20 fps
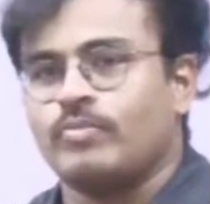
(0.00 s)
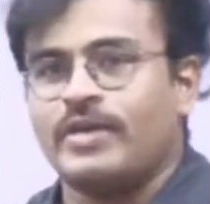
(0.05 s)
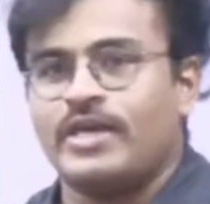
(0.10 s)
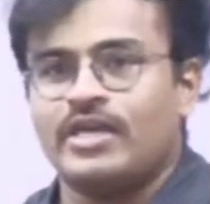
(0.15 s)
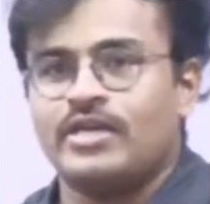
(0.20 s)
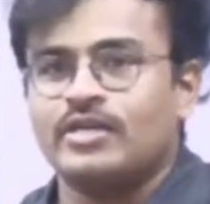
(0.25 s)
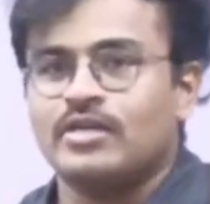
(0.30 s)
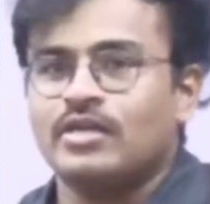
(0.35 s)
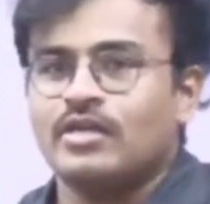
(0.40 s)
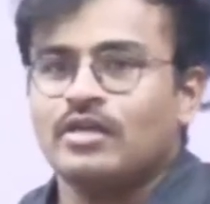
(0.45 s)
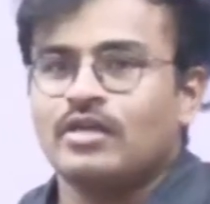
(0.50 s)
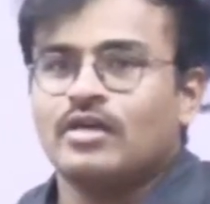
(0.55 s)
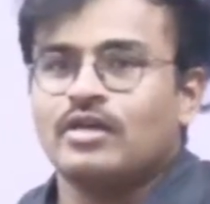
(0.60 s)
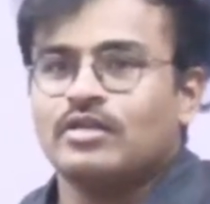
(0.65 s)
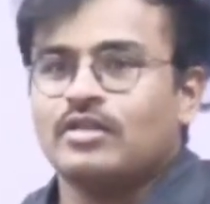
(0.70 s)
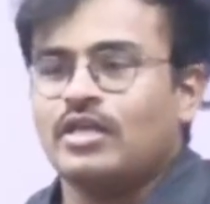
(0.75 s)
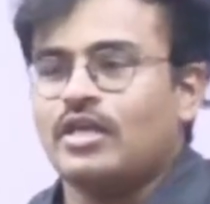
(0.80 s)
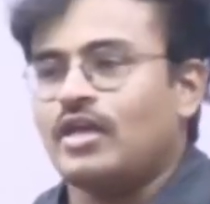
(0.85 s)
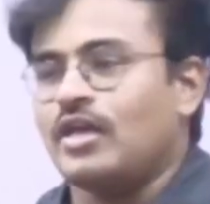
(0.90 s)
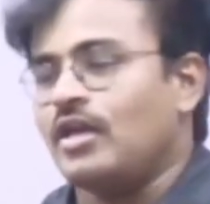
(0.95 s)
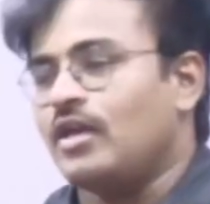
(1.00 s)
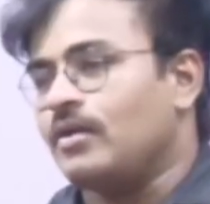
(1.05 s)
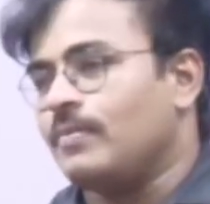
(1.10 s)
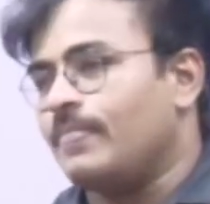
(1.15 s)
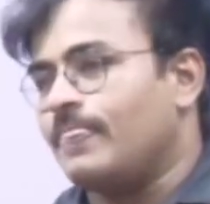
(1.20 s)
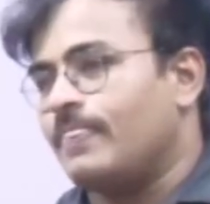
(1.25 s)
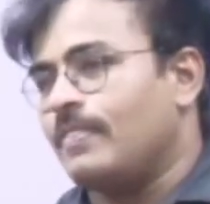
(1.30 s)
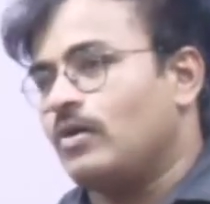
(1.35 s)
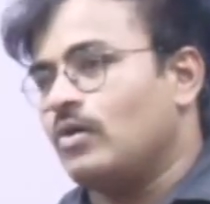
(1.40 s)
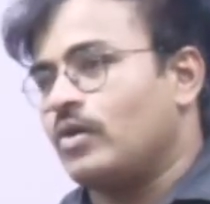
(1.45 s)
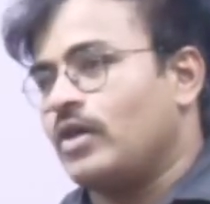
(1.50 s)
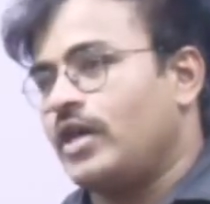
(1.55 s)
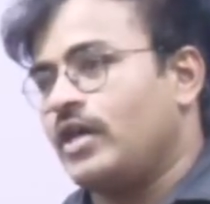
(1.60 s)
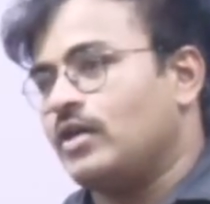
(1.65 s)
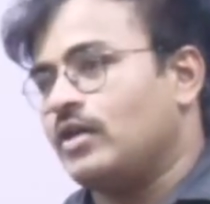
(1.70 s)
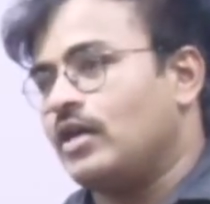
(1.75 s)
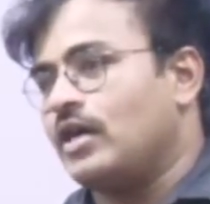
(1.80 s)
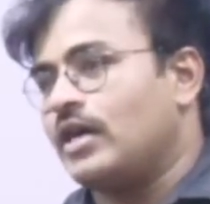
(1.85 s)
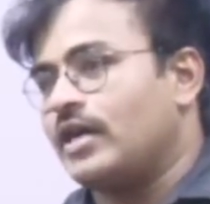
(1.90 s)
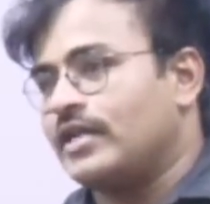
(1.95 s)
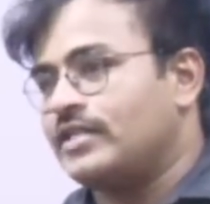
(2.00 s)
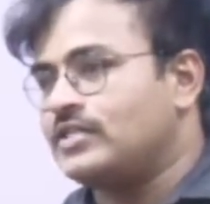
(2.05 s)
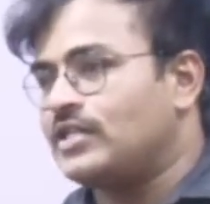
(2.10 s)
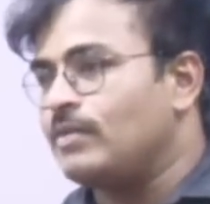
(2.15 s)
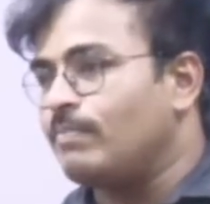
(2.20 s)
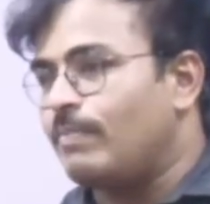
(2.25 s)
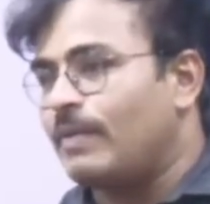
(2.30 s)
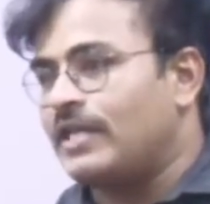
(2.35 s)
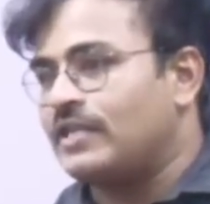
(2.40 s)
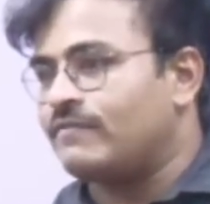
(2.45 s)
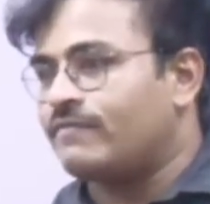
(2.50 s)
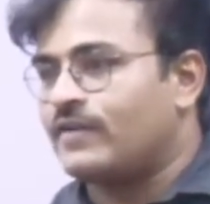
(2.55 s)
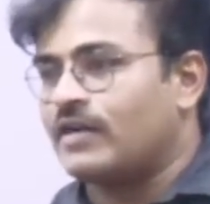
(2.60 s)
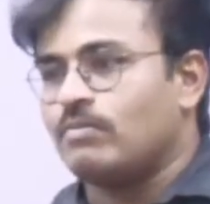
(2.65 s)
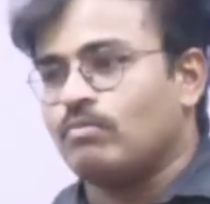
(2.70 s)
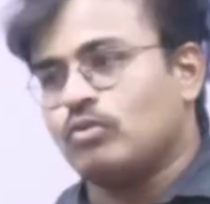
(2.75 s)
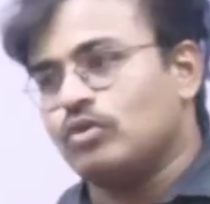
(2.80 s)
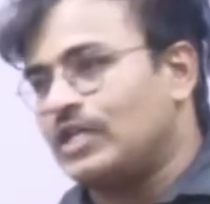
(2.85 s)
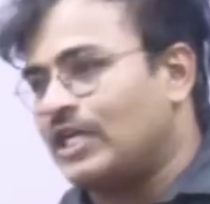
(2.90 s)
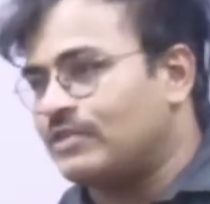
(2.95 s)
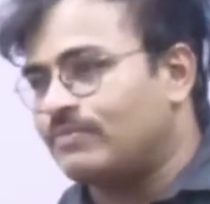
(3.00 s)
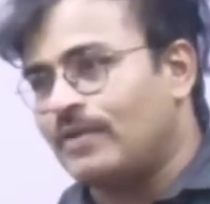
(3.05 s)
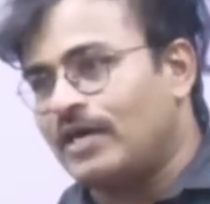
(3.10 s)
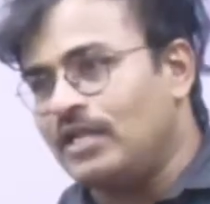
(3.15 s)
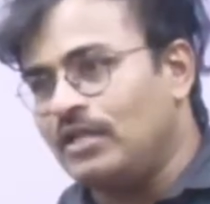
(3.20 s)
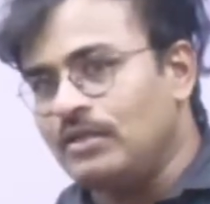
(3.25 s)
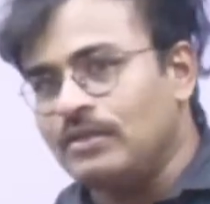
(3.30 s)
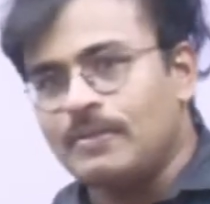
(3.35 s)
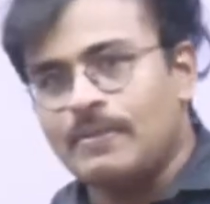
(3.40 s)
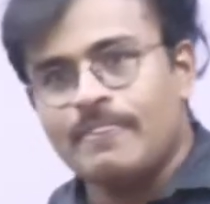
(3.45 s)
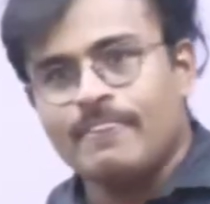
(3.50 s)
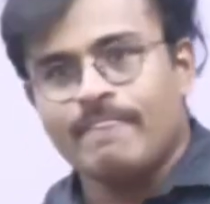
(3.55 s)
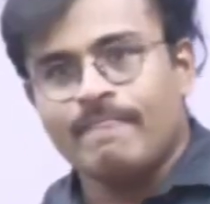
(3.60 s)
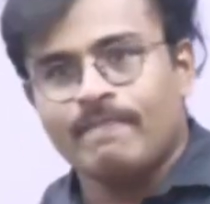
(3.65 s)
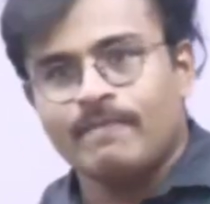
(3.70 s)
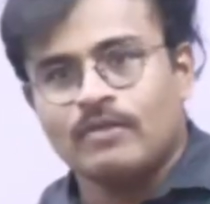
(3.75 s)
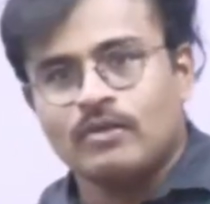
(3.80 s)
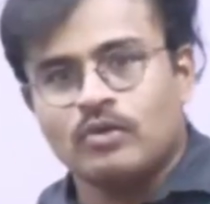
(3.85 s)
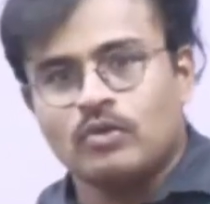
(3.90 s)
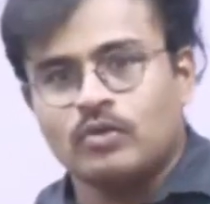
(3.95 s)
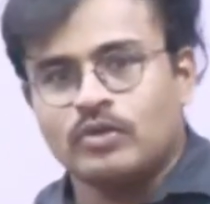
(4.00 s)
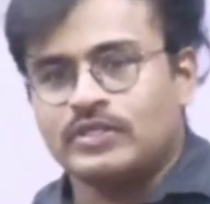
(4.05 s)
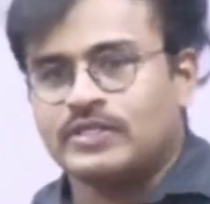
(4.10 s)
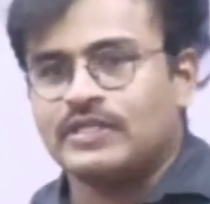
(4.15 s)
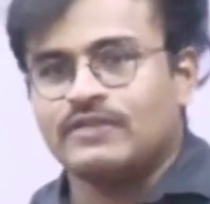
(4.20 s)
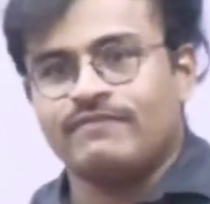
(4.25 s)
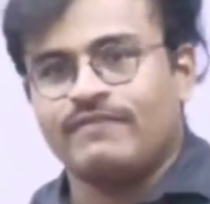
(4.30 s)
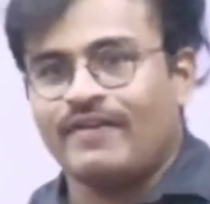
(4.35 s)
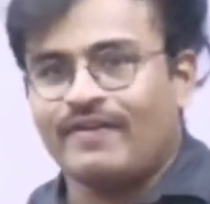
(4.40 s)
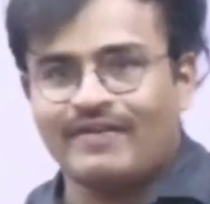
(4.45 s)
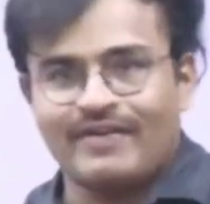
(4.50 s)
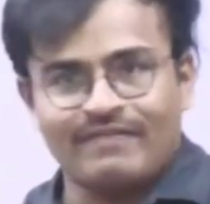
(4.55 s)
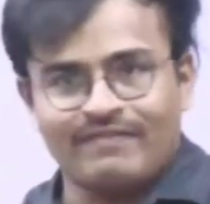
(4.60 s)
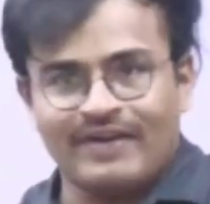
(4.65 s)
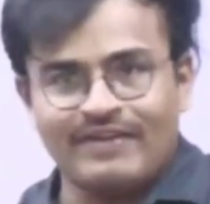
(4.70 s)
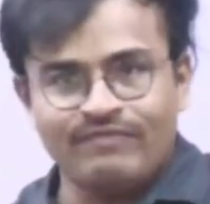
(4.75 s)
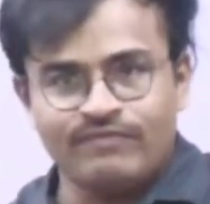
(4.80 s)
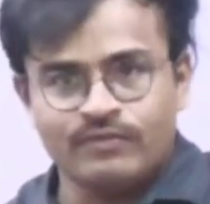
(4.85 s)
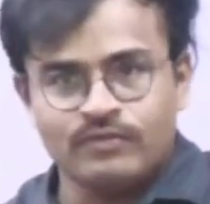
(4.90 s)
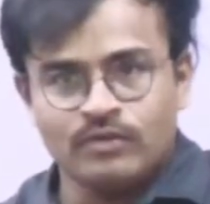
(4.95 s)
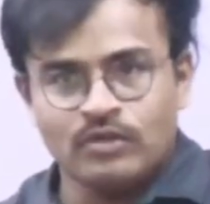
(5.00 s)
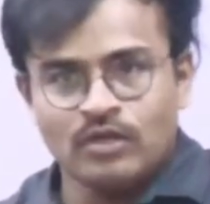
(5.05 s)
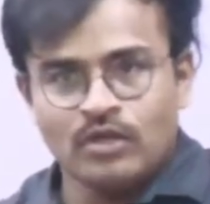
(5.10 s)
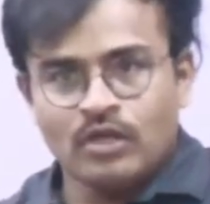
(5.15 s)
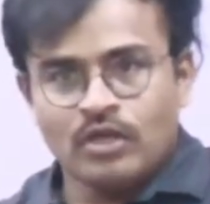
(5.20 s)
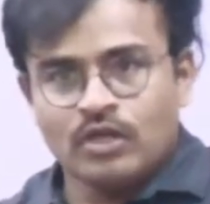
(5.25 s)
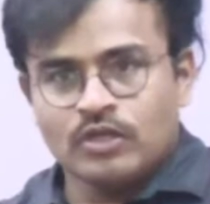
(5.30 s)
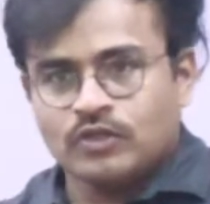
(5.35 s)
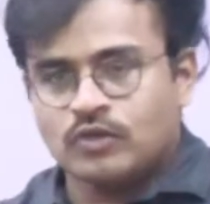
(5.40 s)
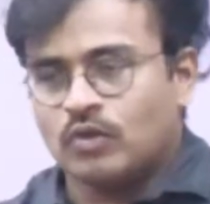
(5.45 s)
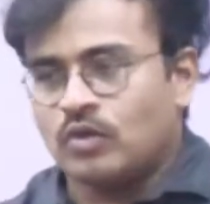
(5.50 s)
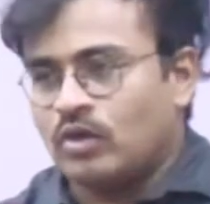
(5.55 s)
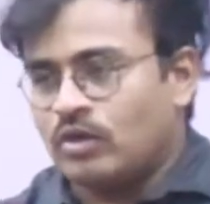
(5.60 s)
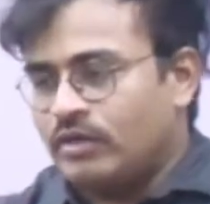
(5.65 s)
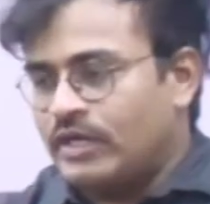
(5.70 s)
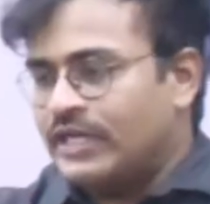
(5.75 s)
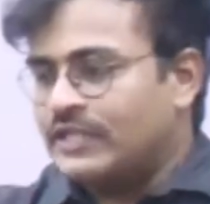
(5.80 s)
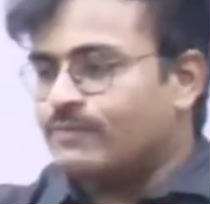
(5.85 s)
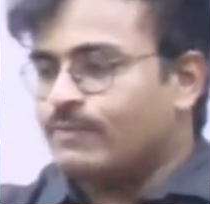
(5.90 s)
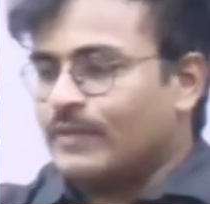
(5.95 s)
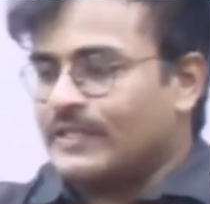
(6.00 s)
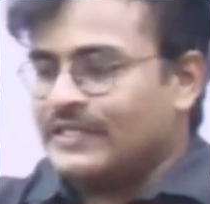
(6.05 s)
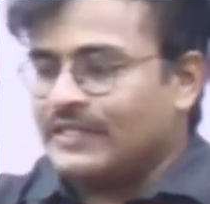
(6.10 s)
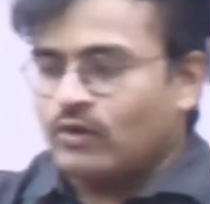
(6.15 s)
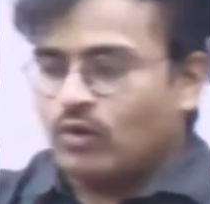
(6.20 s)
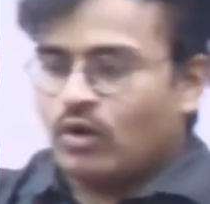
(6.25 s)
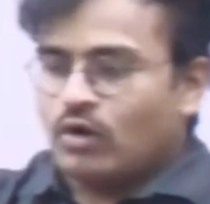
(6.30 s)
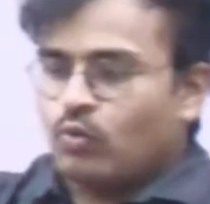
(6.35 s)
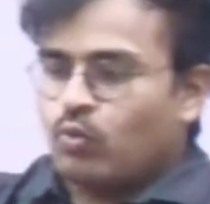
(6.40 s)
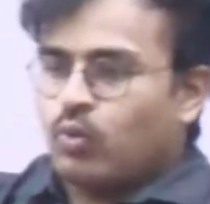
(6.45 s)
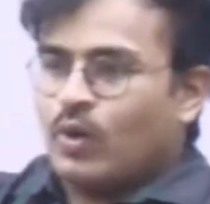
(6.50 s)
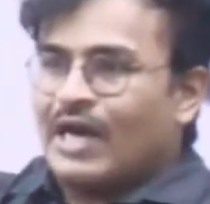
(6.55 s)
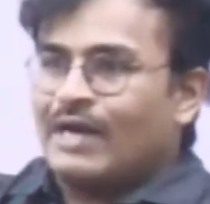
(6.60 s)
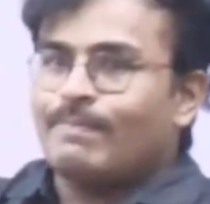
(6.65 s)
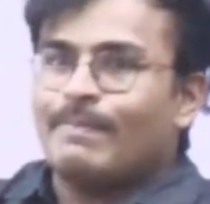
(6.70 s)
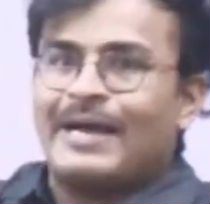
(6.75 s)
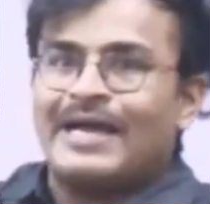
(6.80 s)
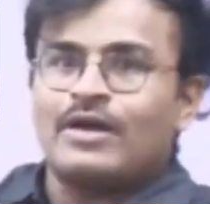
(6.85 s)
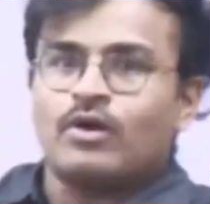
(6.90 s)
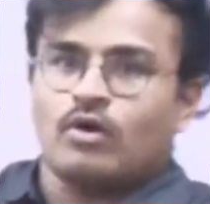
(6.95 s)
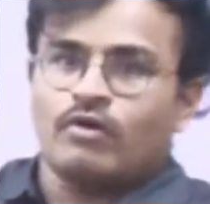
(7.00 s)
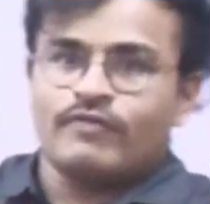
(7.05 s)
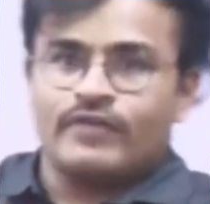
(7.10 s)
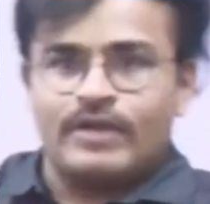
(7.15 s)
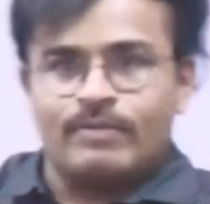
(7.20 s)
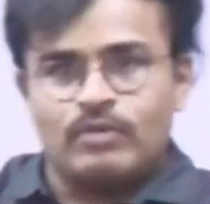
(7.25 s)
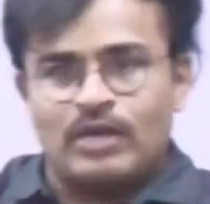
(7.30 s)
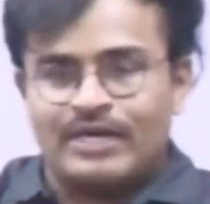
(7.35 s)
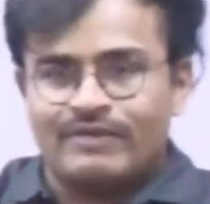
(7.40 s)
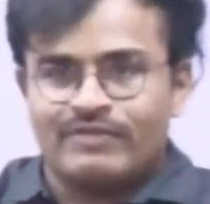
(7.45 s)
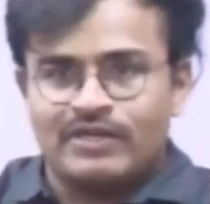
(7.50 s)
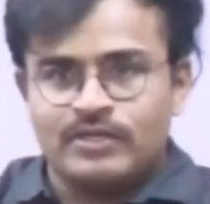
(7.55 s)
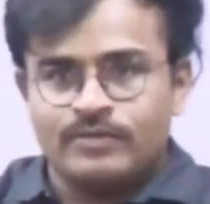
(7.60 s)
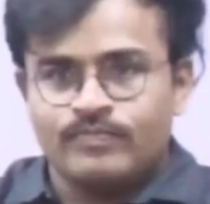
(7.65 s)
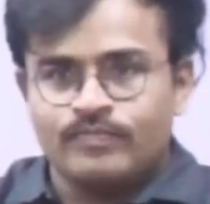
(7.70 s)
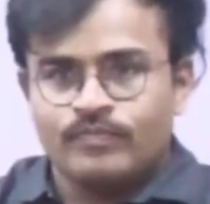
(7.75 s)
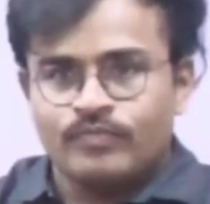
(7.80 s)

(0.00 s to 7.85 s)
be the resting place for Mumtaz Mahal, who is his favorite wife. So it is present on one bank of Yamuna River.